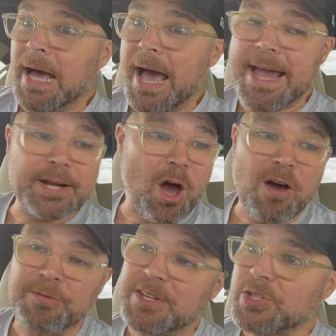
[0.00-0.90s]
Eight and a
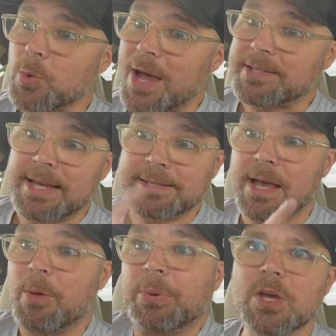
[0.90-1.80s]
half inch square
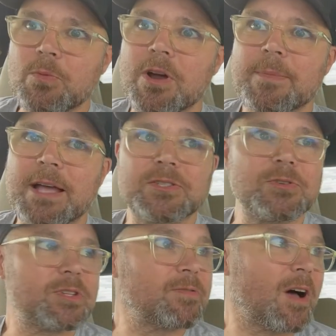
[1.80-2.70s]
setup. Don't worry about
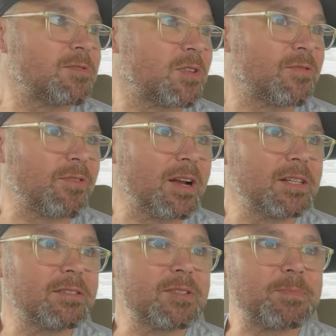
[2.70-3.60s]
225s on the
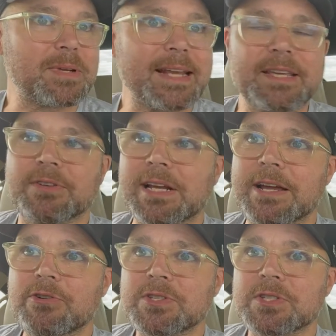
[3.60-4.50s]
front. There's plenty of
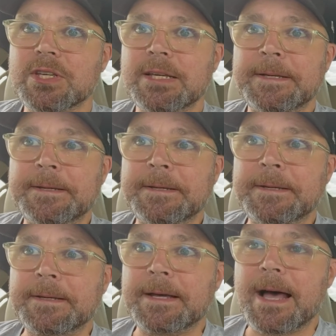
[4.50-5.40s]
clearance,
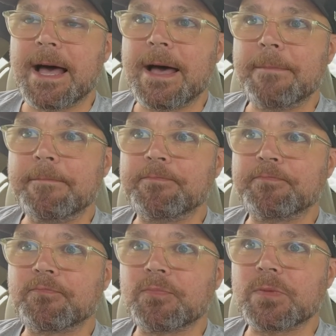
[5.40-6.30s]
um,
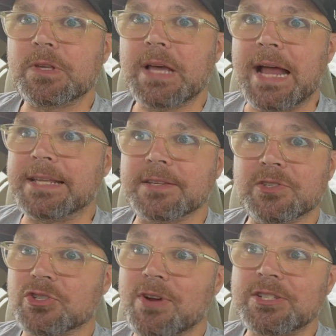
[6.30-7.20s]
and it
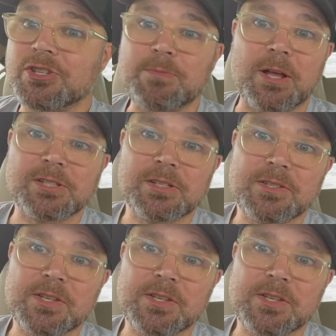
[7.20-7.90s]
doesn't stretch too much.